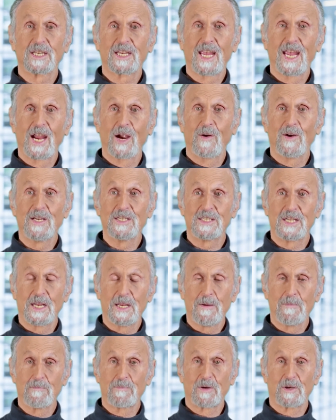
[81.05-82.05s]
carries
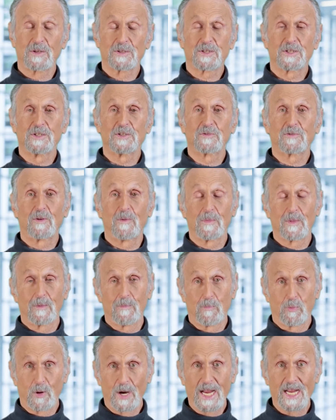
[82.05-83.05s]
impulses from the
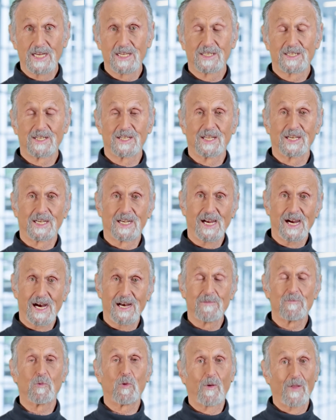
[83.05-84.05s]
brain to the
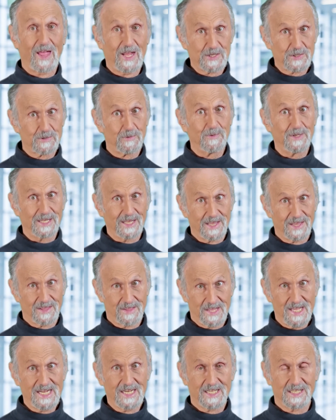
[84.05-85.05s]
gut, well, that's what we
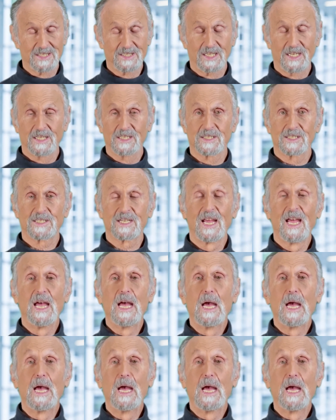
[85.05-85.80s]
think it does.